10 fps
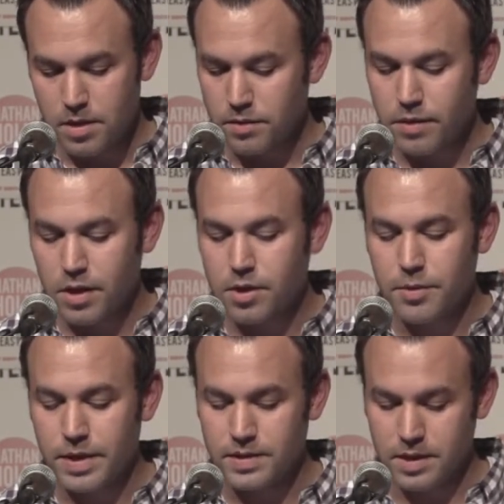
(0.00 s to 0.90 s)
"You've gone
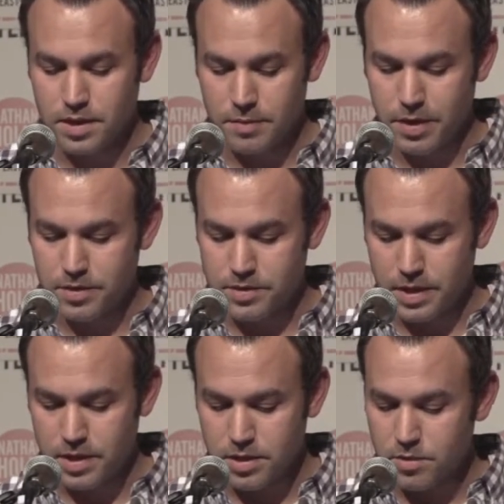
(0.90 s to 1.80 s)
crazy," her mother
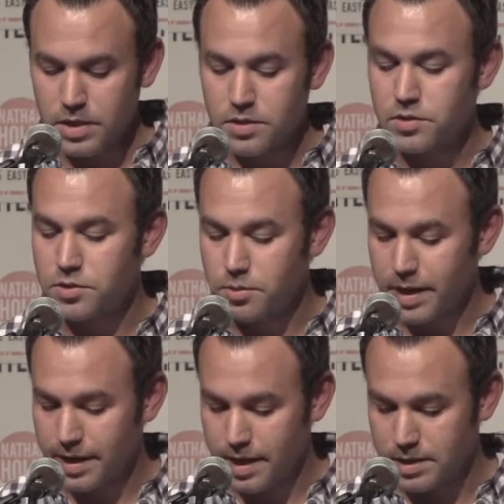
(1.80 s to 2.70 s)
said. "You need to sue
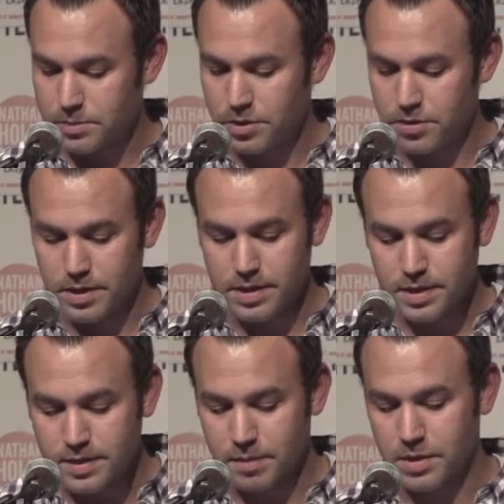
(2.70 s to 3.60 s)
that hospital. They
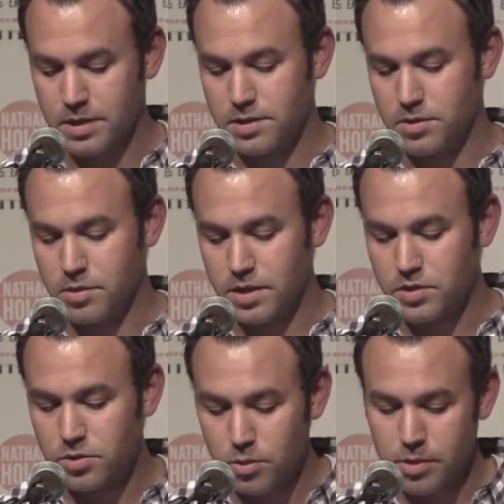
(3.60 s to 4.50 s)
did something to you. They
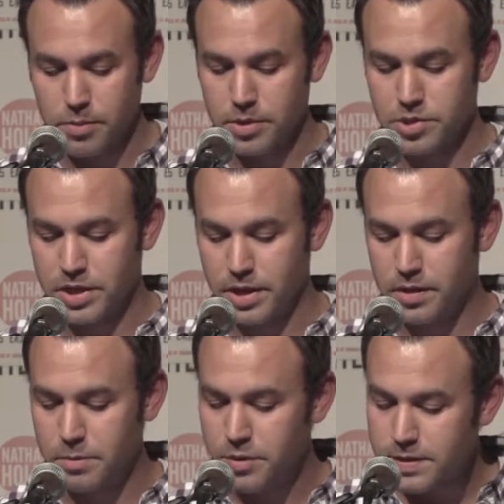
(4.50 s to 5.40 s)
stole your real
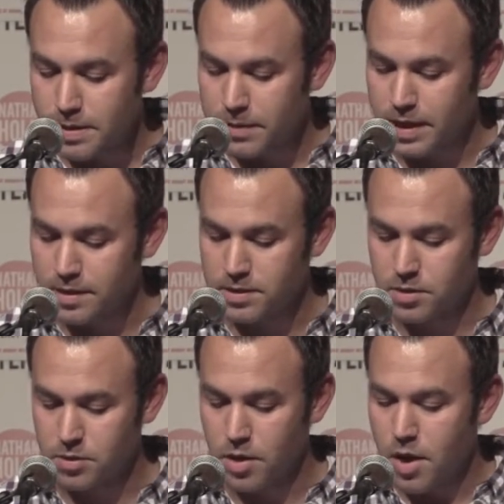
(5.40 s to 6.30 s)
child. They put something into
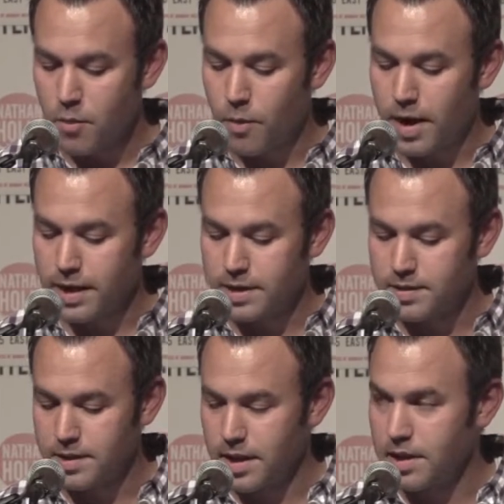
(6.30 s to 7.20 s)
you. Why
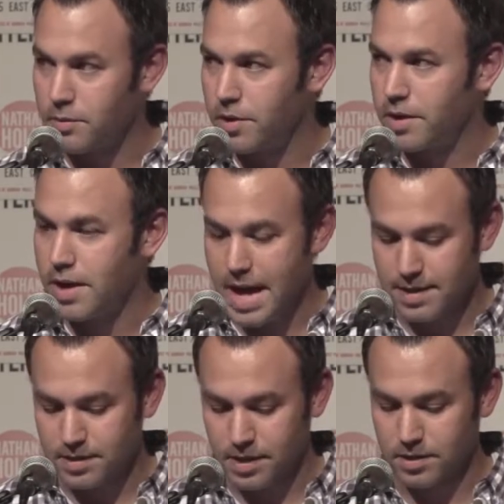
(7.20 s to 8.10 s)
isn't anyone
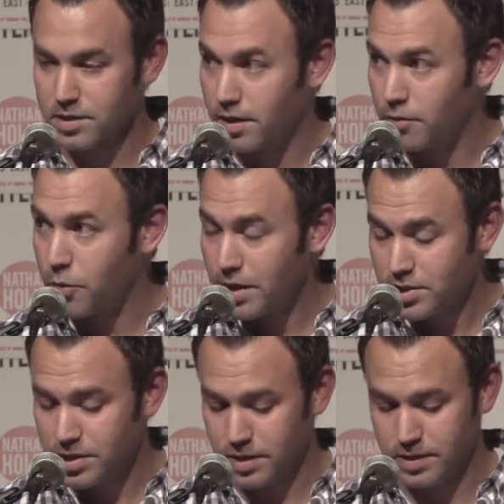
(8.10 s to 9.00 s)
asking the tough
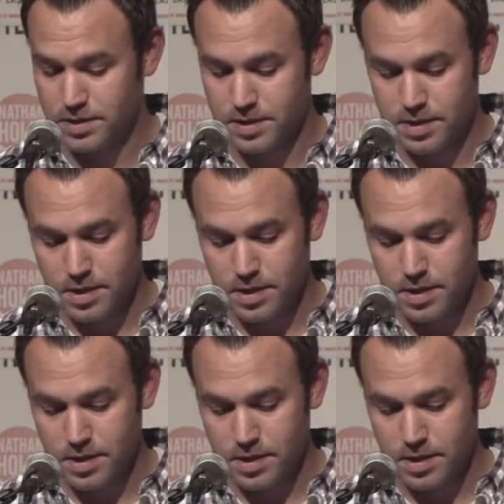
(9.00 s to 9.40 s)
questions?"